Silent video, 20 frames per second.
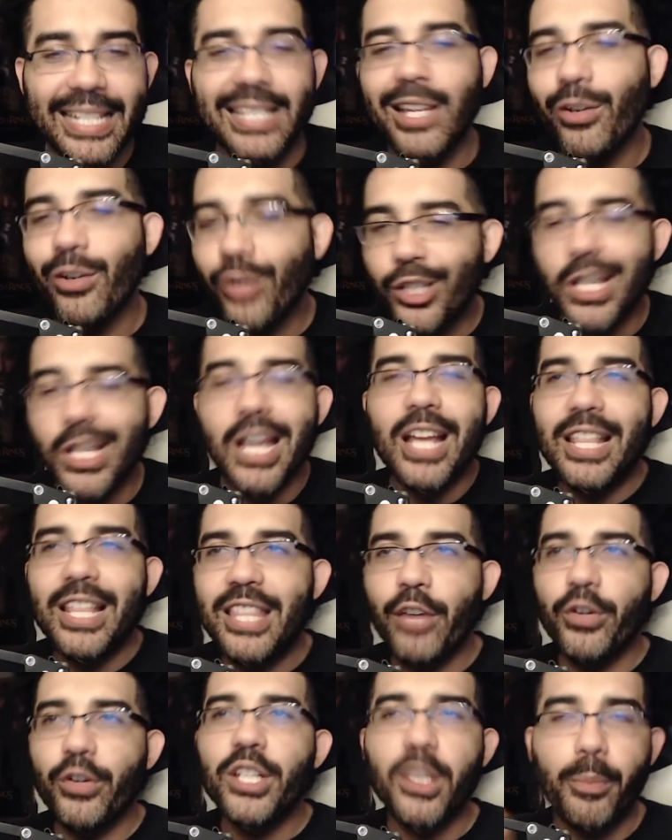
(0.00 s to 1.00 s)

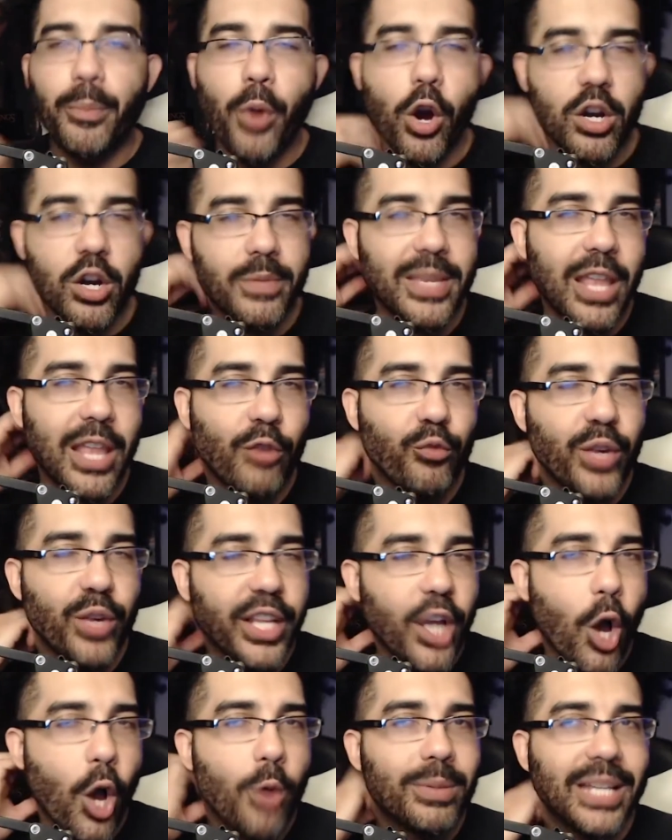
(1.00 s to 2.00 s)
There is a part of me that really
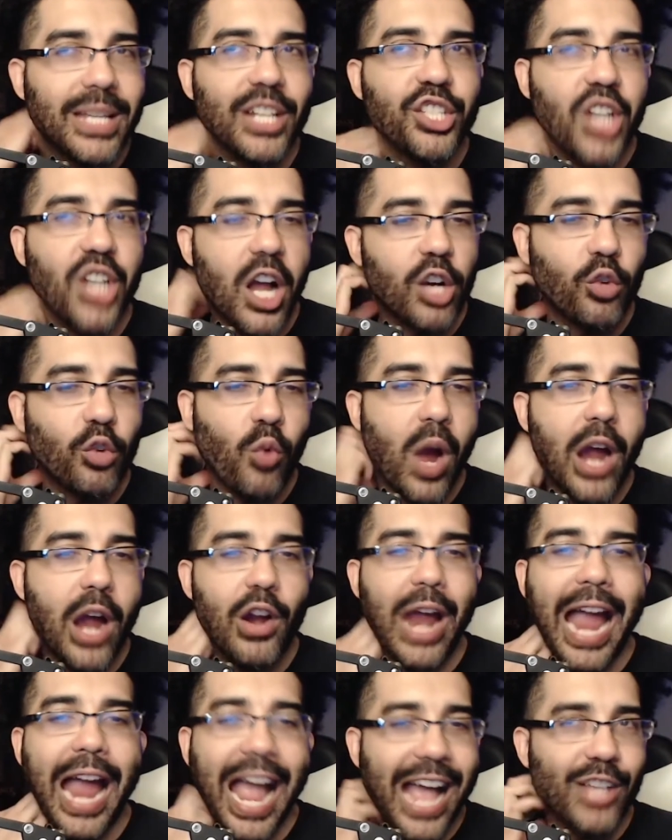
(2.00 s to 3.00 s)
hopes that John Cryer
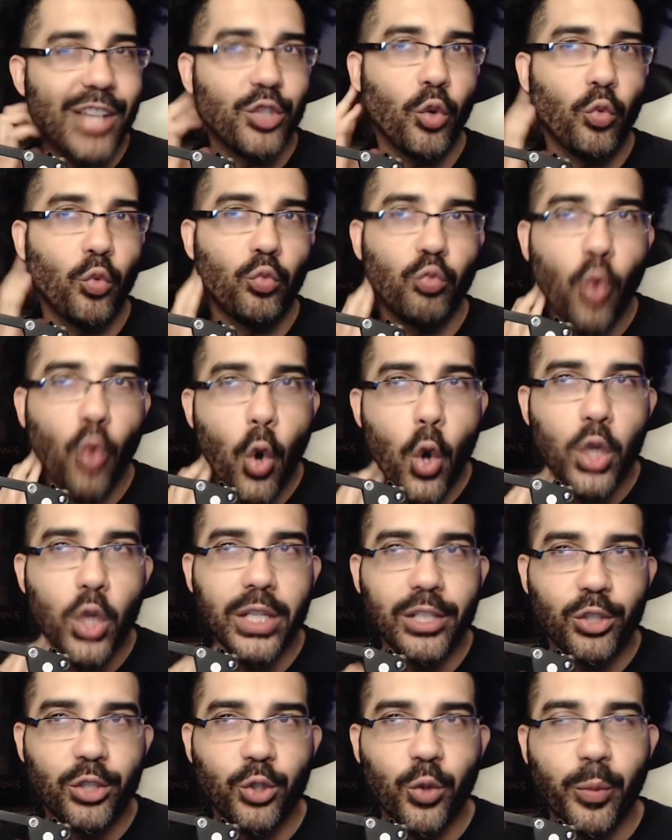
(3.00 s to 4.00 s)
has a role
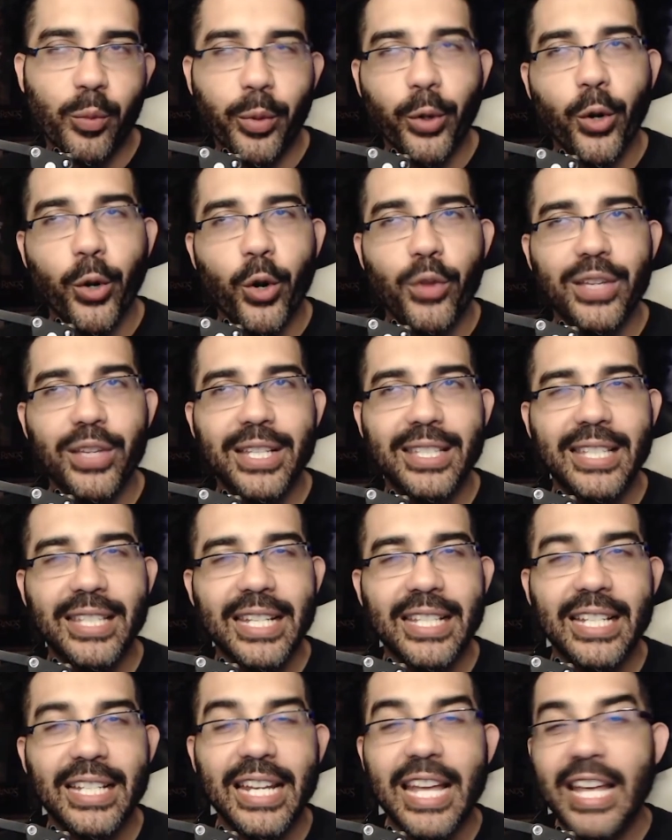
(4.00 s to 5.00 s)
in Supergirl this
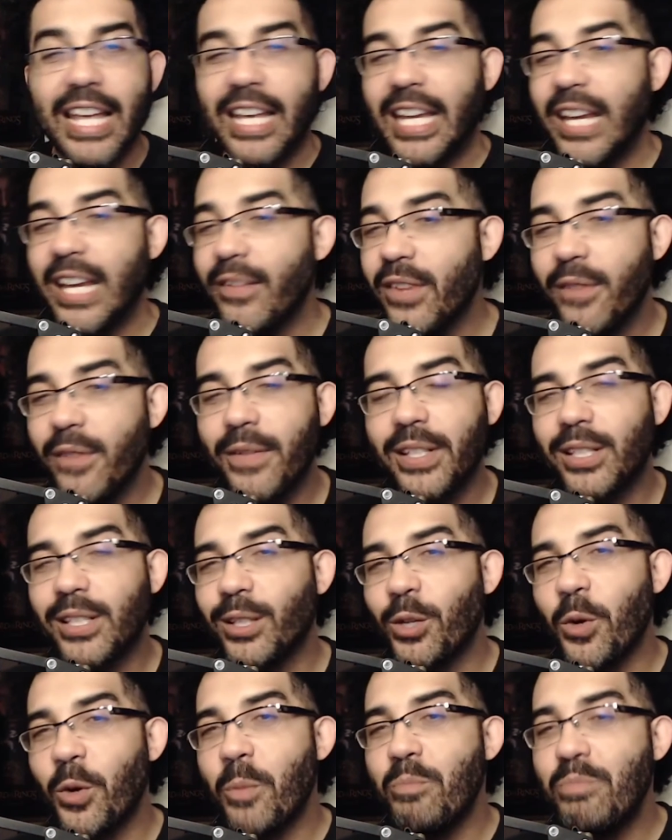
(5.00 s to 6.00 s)
season, even if it's a
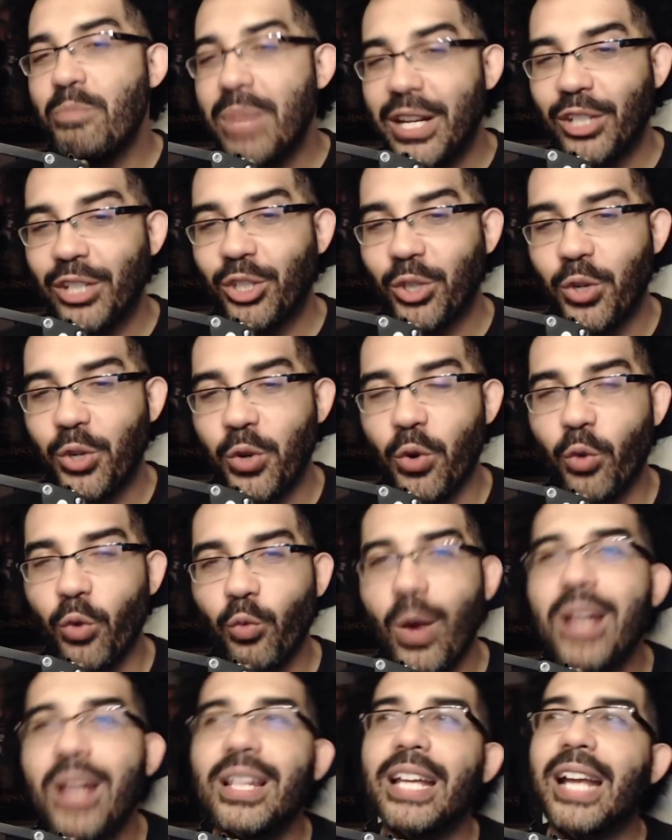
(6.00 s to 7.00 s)
little minuscule,
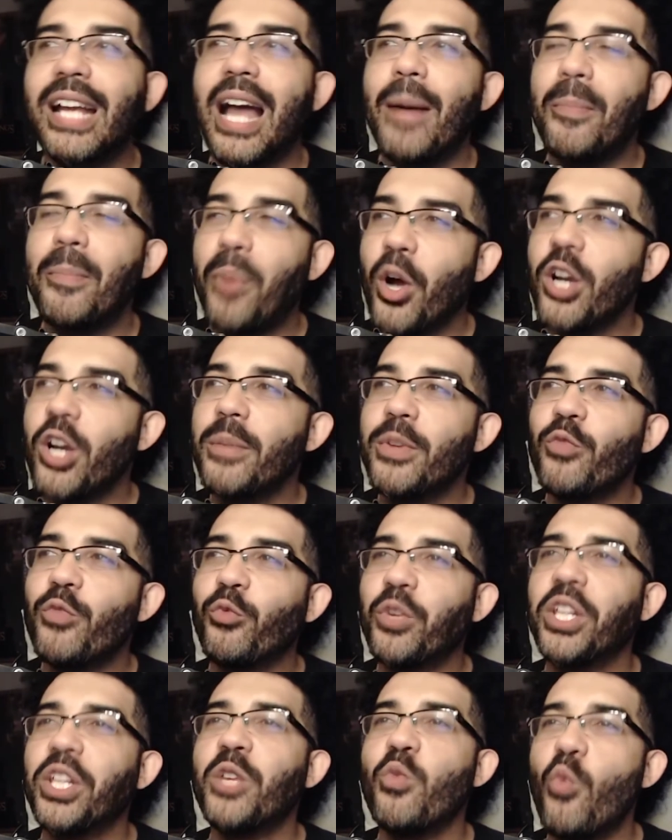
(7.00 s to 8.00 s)
right? Like, a part of me
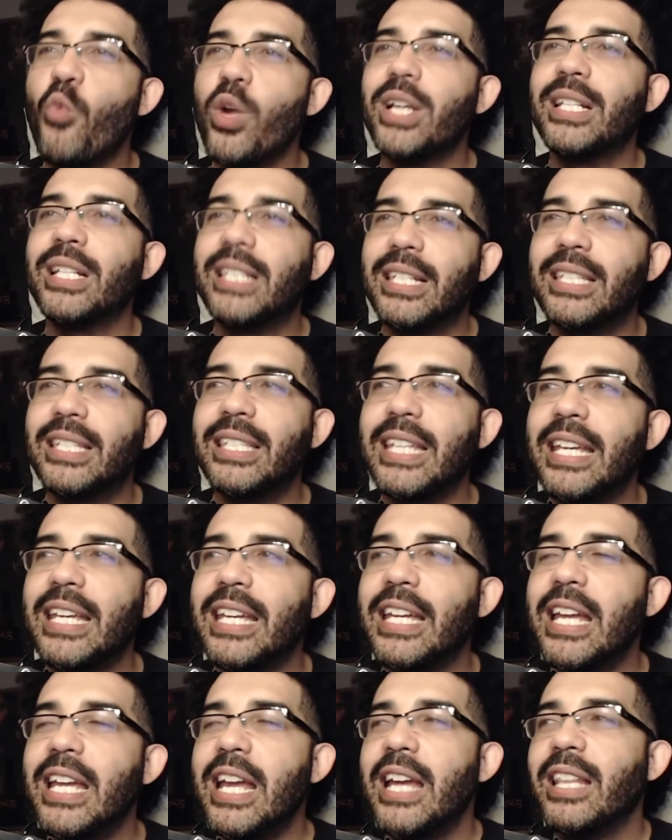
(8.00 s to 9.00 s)
really wanted to
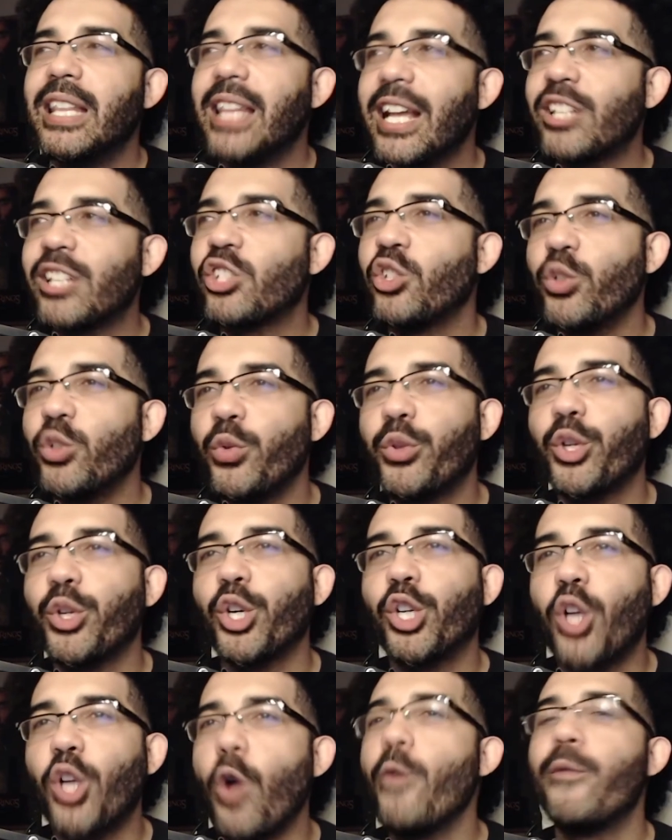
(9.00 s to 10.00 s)
see Lex Luthor
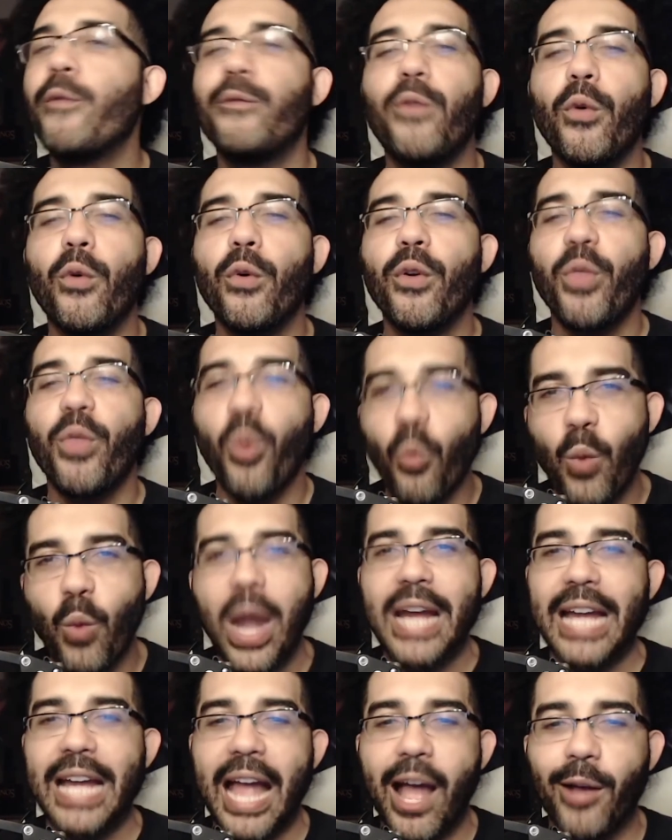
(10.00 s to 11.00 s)
go for the
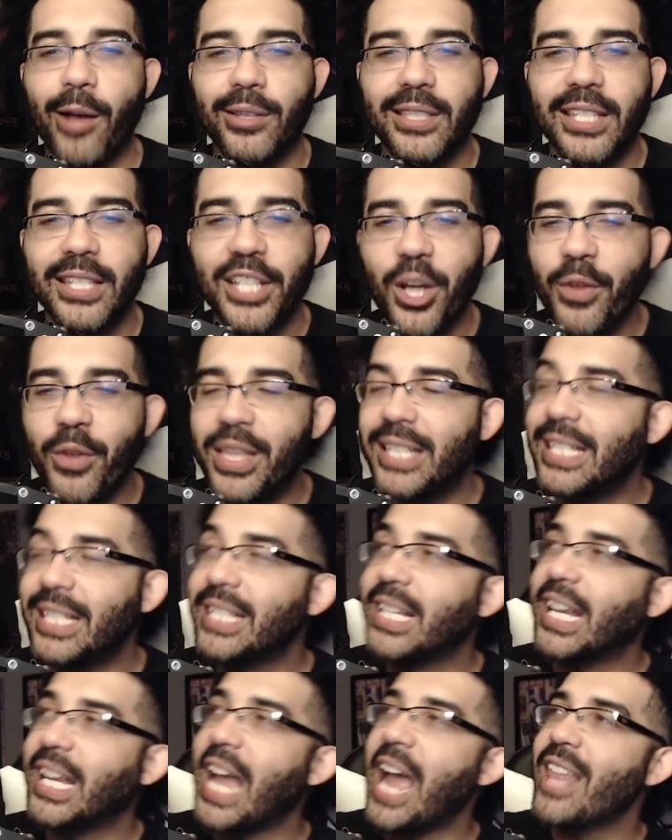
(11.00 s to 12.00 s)
White House. You know, this is a
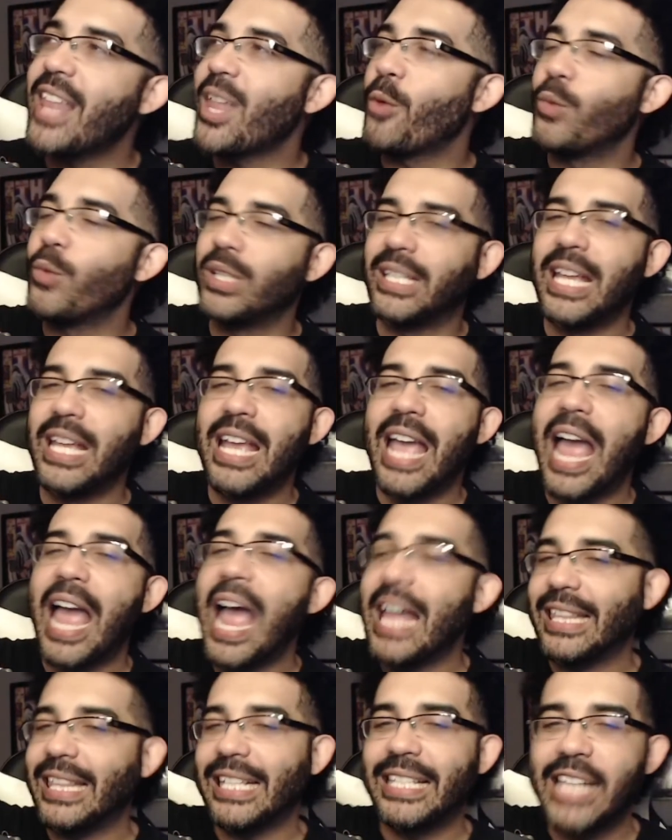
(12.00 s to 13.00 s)
guy that was
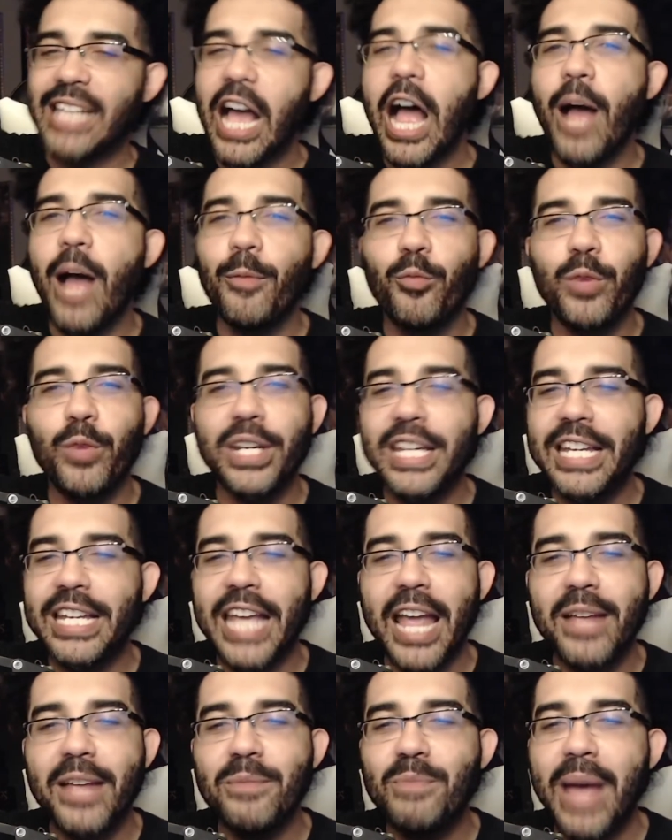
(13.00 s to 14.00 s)
at the top when he
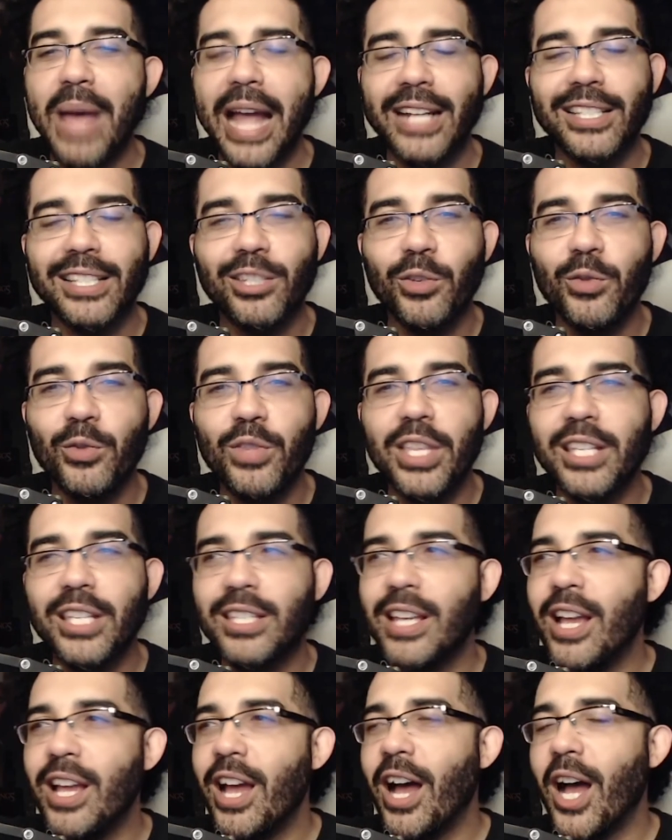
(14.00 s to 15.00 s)
came back to this
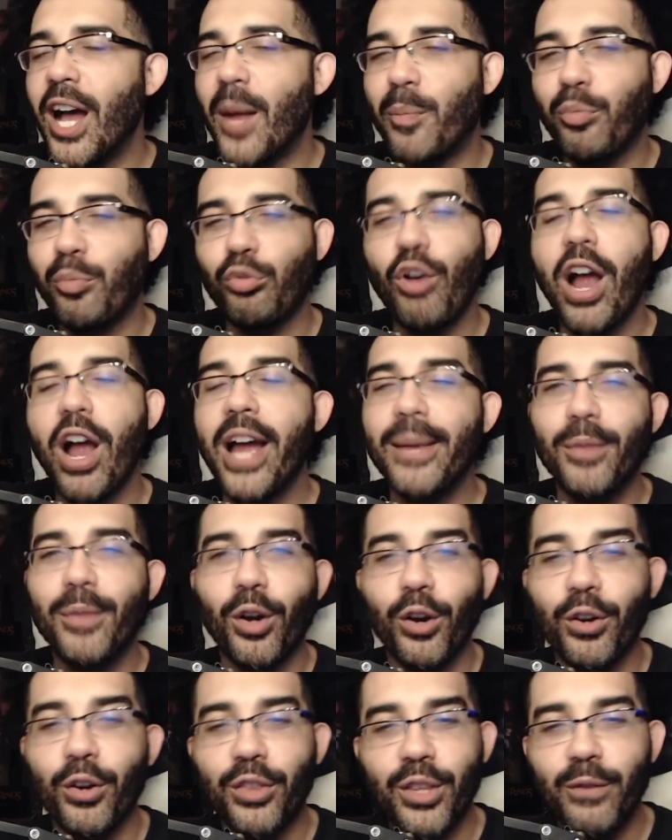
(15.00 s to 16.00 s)
prime
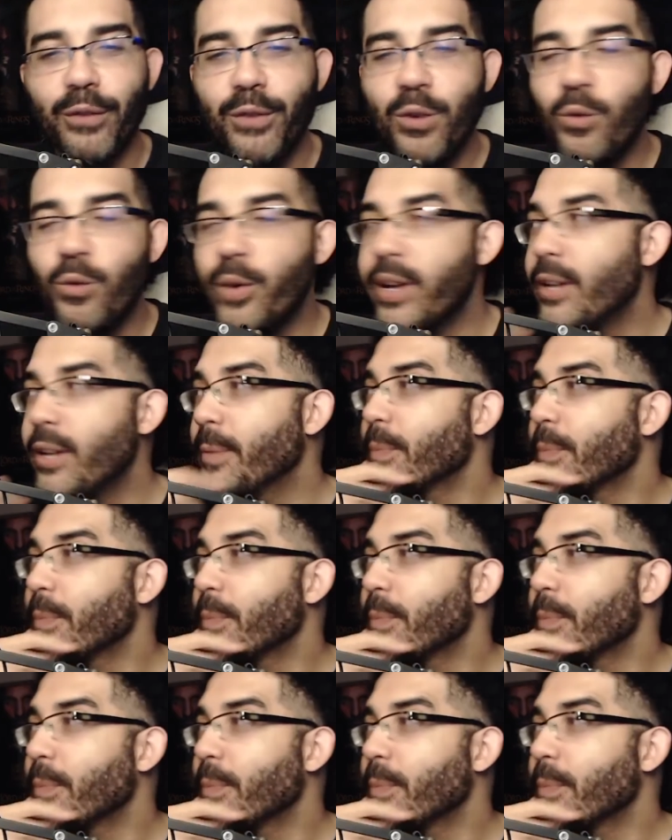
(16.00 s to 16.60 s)
Earth, if you will.